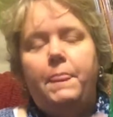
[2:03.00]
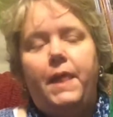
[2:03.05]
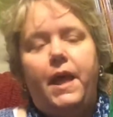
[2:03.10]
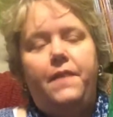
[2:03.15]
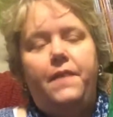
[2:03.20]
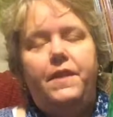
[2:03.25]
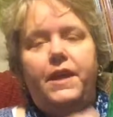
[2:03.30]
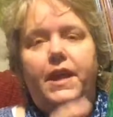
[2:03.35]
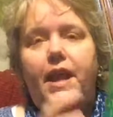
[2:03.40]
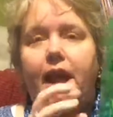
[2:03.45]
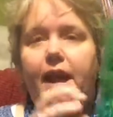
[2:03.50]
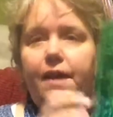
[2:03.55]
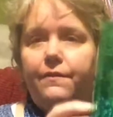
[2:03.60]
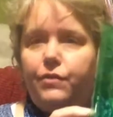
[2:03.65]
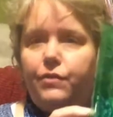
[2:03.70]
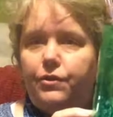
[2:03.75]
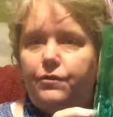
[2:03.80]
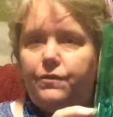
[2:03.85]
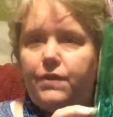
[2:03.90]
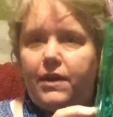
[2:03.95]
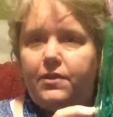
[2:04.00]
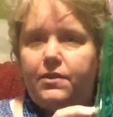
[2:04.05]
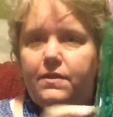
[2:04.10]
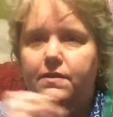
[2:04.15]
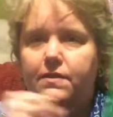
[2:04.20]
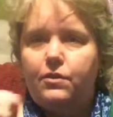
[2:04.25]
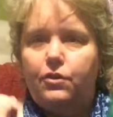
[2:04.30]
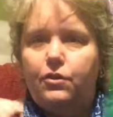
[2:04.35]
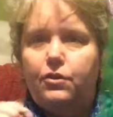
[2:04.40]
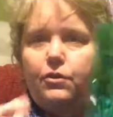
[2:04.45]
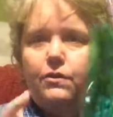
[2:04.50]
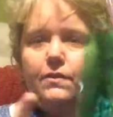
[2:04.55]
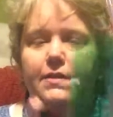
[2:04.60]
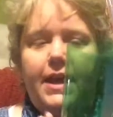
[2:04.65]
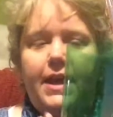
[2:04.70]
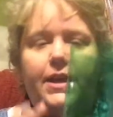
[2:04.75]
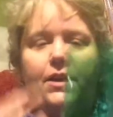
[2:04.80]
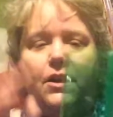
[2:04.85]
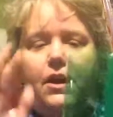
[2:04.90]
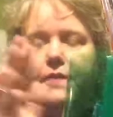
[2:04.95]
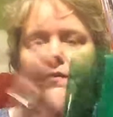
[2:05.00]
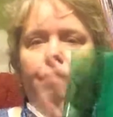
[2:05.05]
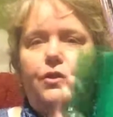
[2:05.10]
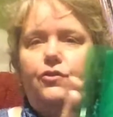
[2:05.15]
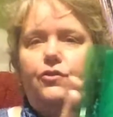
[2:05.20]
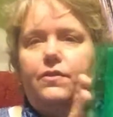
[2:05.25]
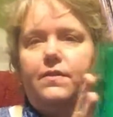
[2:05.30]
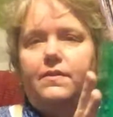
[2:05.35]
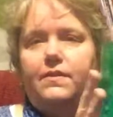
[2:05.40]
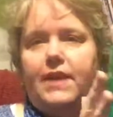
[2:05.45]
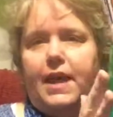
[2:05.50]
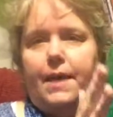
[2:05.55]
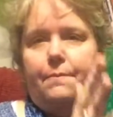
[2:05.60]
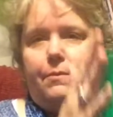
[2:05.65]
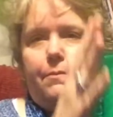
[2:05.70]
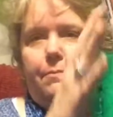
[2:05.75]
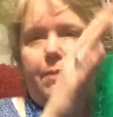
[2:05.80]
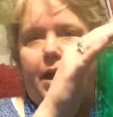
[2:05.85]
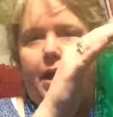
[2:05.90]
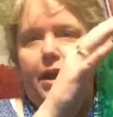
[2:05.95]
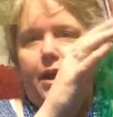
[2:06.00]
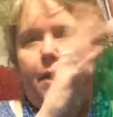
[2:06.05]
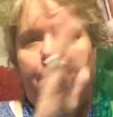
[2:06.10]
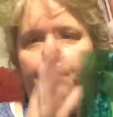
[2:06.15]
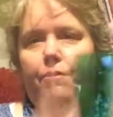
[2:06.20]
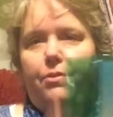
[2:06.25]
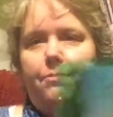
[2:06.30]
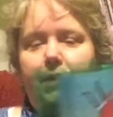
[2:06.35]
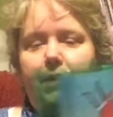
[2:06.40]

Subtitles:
And then after you've got the circle taken off, you just tape it back up with